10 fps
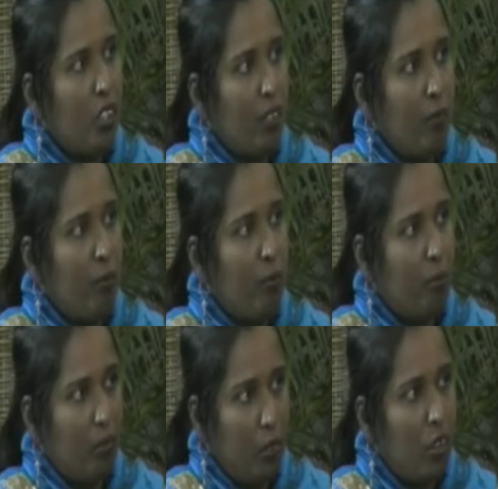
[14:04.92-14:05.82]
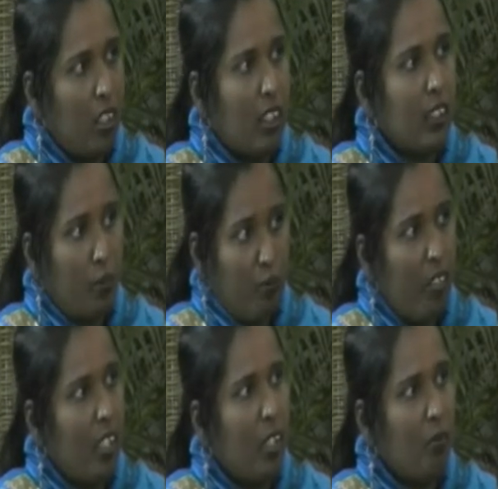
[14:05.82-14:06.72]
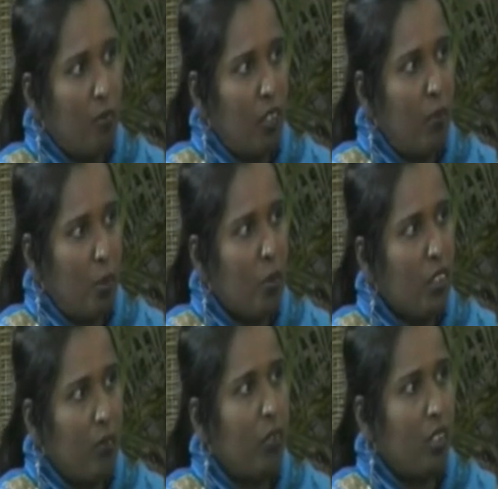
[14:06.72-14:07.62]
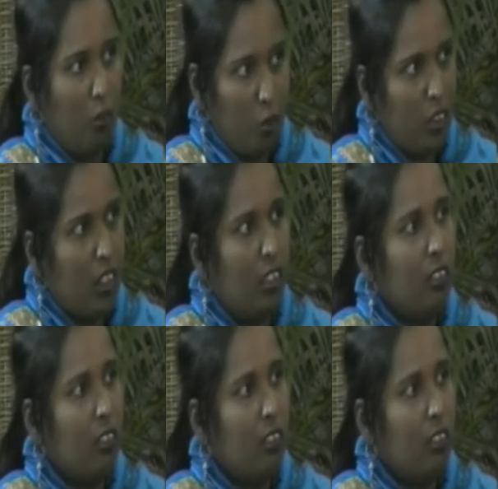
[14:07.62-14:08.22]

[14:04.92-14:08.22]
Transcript: have got us some funding for the project for the water.